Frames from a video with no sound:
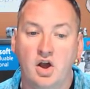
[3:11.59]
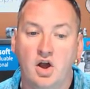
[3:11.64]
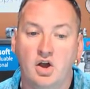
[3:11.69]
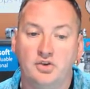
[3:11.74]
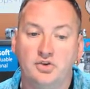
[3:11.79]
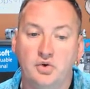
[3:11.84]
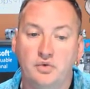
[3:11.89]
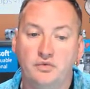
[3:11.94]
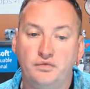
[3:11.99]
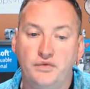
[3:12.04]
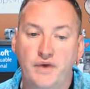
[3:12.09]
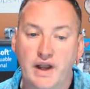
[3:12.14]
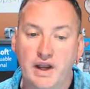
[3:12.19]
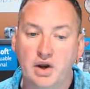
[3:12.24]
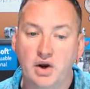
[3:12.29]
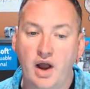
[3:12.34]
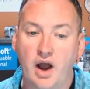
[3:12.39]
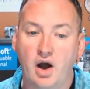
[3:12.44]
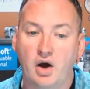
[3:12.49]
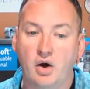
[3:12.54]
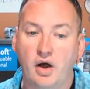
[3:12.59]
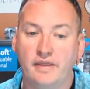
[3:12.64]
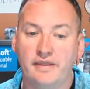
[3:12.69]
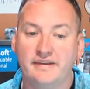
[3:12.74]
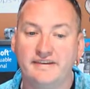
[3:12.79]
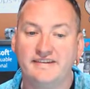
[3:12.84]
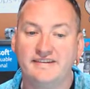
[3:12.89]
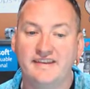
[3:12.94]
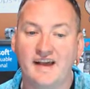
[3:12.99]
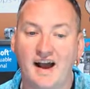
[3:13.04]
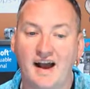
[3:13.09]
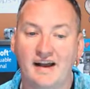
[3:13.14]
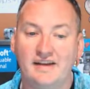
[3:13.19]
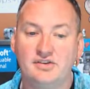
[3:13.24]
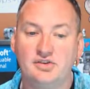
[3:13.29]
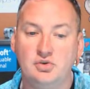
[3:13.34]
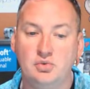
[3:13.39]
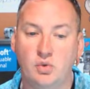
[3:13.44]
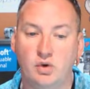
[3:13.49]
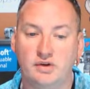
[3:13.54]
So figure out the
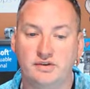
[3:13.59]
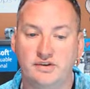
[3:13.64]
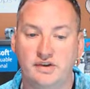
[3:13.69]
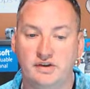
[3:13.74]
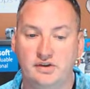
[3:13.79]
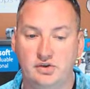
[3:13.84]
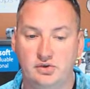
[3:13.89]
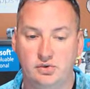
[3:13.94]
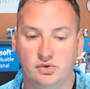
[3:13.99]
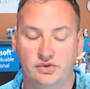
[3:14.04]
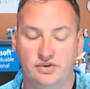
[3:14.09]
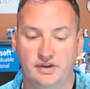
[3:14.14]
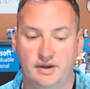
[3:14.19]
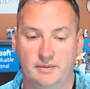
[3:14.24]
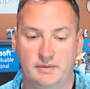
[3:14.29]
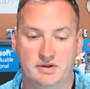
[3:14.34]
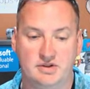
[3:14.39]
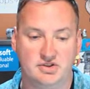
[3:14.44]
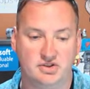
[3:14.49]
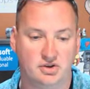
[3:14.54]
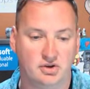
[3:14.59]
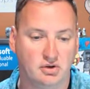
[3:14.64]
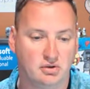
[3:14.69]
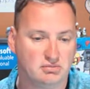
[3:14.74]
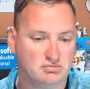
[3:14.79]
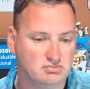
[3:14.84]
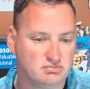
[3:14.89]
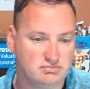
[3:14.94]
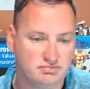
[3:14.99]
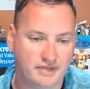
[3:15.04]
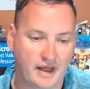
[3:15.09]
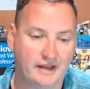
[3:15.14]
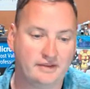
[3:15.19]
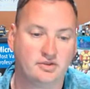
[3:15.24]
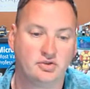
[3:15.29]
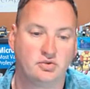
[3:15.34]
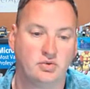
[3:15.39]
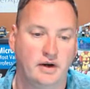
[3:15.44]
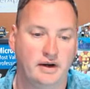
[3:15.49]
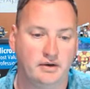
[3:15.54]
size you want to use the image. So that's
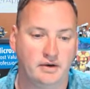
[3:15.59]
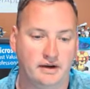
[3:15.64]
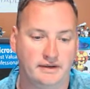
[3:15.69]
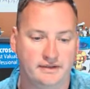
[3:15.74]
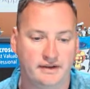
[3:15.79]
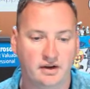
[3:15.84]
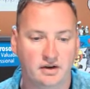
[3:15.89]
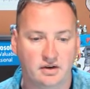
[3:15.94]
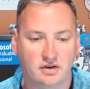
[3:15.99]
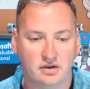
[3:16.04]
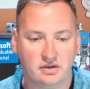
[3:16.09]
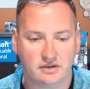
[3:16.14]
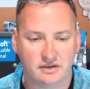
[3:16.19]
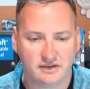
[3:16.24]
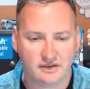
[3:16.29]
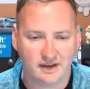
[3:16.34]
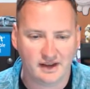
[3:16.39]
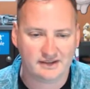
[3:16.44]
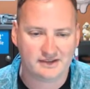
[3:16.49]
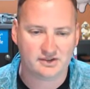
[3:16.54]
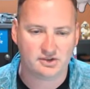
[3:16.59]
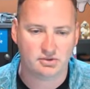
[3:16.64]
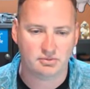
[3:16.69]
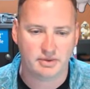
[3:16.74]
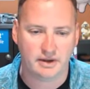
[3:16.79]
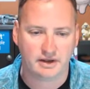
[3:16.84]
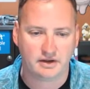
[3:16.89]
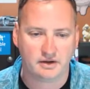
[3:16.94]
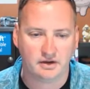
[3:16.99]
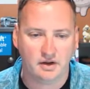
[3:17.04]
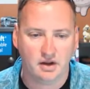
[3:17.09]
great, right? There it looks, that's too big.